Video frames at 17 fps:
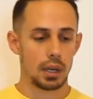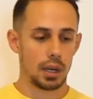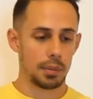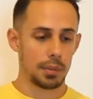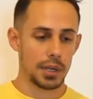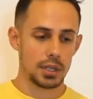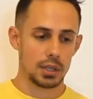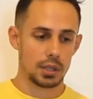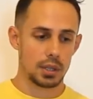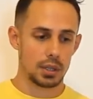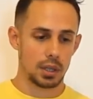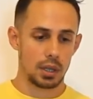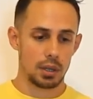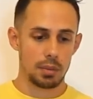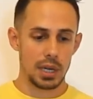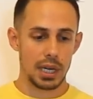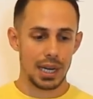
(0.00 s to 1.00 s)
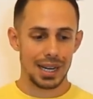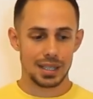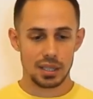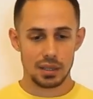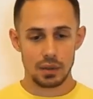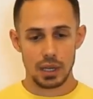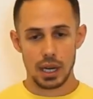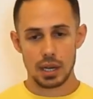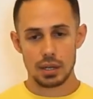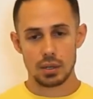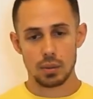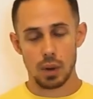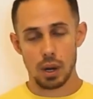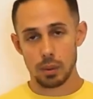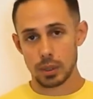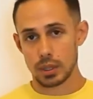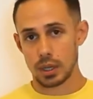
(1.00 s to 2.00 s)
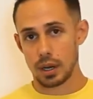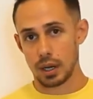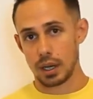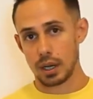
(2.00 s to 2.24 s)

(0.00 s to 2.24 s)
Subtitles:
That's just going to be an activity I do while we're talking